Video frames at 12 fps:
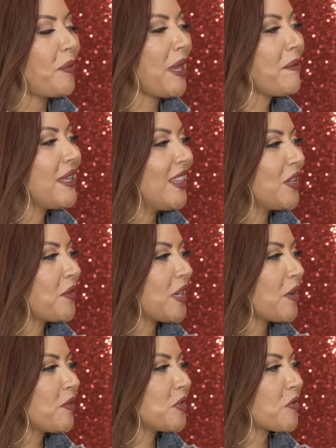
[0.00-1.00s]
Baby, look
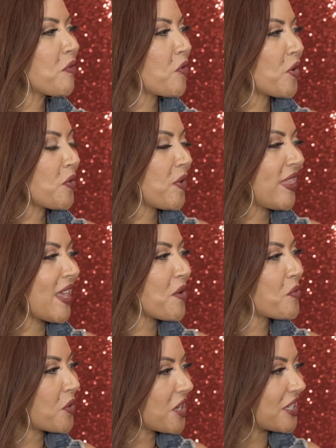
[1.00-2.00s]
what I was rewarded with
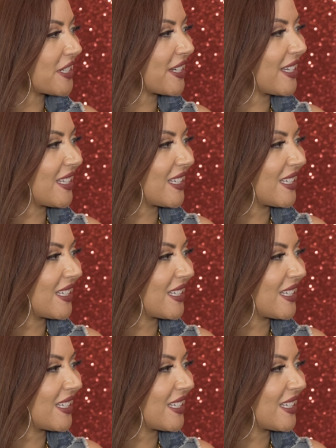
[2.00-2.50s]
at work.